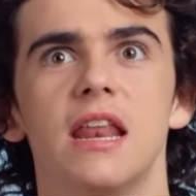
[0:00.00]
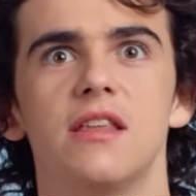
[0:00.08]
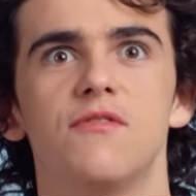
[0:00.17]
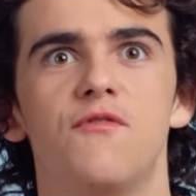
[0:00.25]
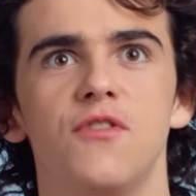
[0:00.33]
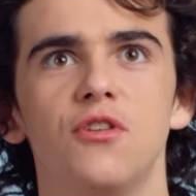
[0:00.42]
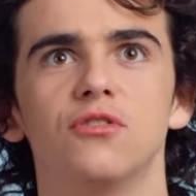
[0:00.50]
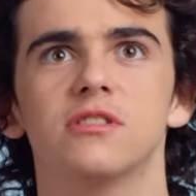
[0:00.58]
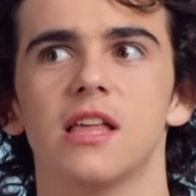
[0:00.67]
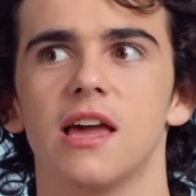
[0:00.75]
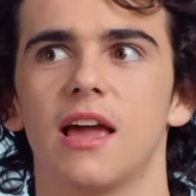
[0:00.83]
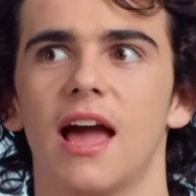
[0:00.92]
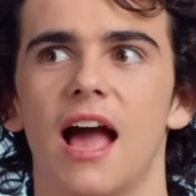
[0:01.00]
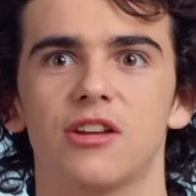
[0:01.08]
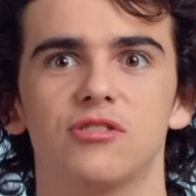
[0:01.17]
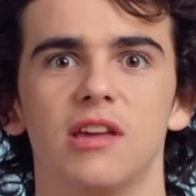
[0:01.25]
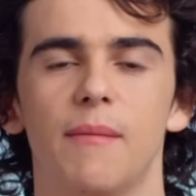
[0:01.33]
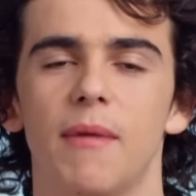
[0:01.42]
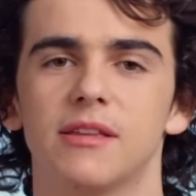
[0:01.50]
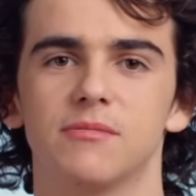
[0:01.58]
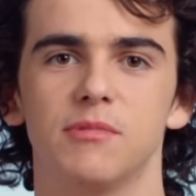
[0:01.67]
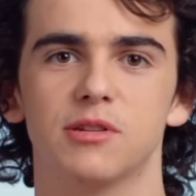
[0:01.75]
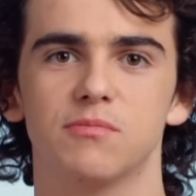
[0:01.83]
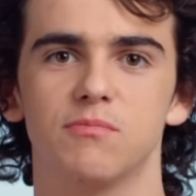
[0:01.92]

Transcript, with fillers: It feels like actually it makes